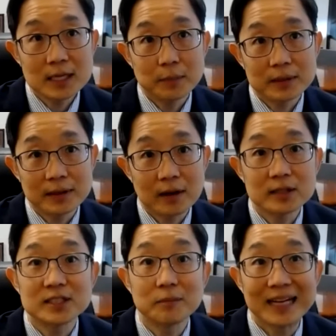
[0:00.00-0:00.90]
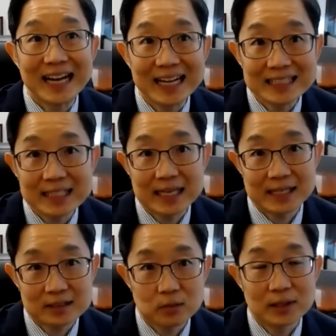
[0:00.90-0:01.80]
but there are some
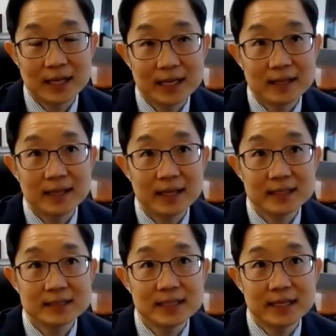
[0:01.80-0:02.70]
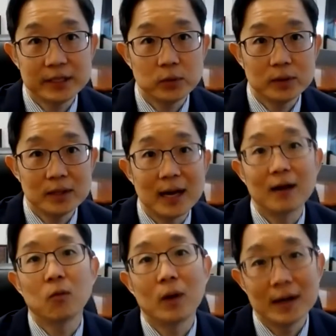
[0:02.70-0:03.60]
contact related things that you would
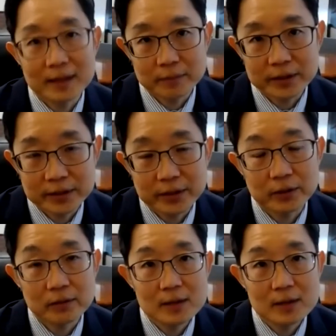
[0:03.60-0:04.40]
not want him to do.